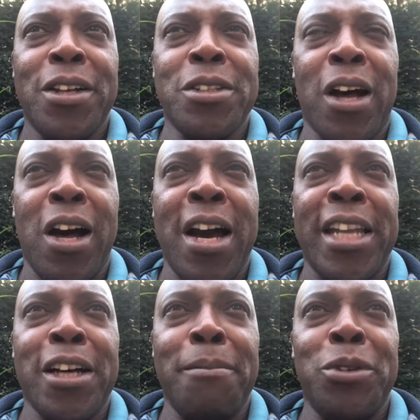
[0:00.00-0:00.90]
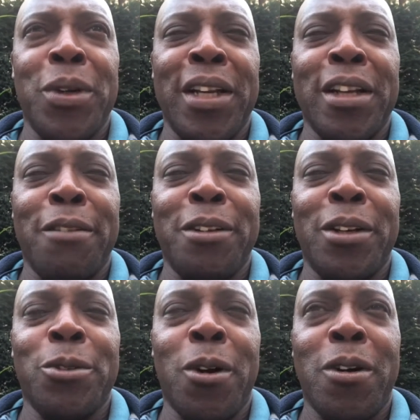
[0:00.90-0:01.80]
to hide, I'm doing
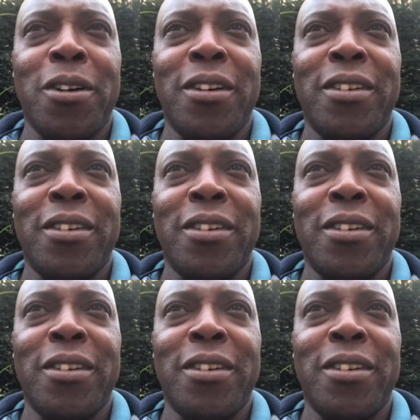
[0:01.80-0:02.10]
nothing wrong.